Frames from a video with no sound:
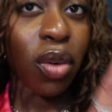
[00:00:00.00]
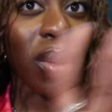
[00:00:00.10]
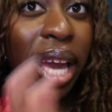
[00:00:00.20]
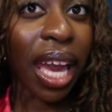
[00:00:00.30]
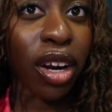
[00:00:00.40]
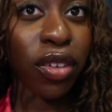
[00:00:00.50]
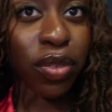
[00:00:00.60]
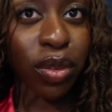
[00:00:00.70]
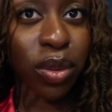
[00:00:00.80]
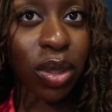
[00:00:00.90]
we ate our
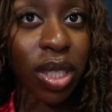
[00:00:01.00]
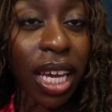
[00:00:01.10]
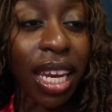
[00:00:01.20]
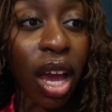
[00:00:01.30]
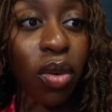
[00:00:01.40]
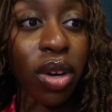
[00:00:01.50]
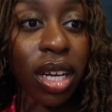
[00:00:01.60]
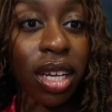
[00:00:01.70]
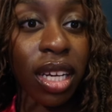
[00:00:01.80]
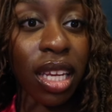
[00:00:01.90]
food and now we're
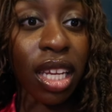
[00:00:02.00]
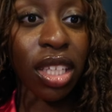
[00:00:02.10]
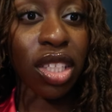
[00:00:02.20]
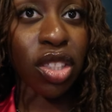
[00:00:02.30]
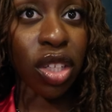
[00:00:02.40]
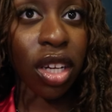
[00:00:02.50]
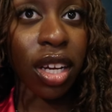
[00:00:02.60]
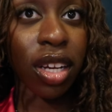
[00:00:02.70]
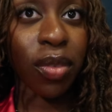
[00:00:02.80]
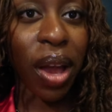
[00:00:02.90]
eating
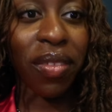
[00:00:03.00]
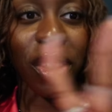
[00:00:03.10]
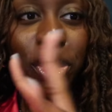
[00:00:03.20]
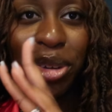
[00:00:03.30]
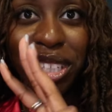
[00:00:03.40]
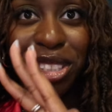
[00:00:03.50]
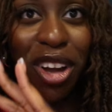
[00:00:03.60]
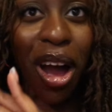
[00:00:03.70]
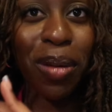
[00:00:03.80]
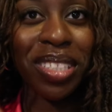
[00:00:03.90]
dessert. We have like three dessert
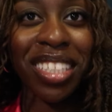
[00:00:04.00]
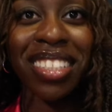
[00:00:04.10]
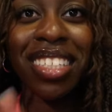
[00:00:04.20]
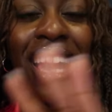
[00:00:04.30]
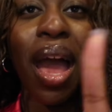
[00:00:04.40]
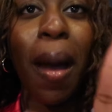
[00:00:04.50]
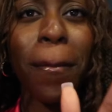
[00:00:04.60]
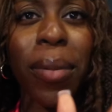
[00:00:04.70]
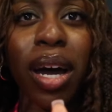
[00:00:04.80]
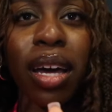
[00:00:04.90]
options.
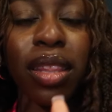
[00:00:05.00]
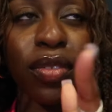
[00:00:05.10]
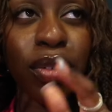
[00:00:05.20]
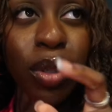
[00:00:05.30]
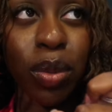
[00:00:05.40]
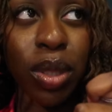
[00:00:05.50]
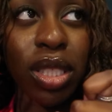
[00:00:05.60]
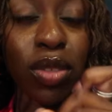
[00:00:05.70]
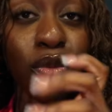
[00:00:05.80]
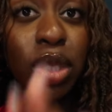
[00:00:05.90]
But the food was
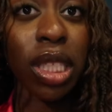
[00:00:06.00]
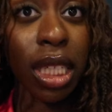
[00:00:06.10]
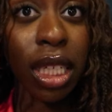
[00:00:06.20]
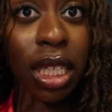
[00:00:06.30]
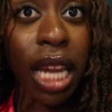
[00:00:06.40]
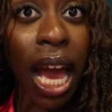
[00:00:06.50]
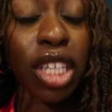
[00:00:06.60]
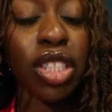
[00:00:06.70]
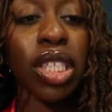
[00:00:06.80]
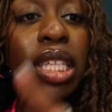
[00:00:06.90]
really good,
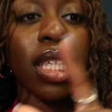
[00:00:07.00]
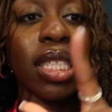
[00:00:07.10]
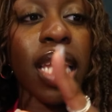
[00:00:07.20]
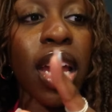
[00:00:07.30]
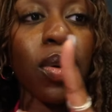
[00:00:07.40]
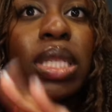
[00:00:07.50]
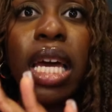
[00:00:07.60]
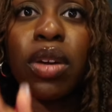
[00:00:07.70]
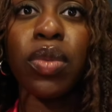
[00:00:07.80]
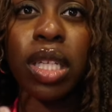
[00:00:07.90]
actually. The steak was
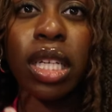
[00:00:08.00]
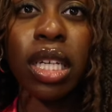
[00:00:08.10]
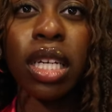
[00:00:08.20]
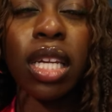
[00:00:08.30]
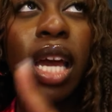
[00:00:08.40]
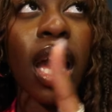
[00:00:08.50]
like really good.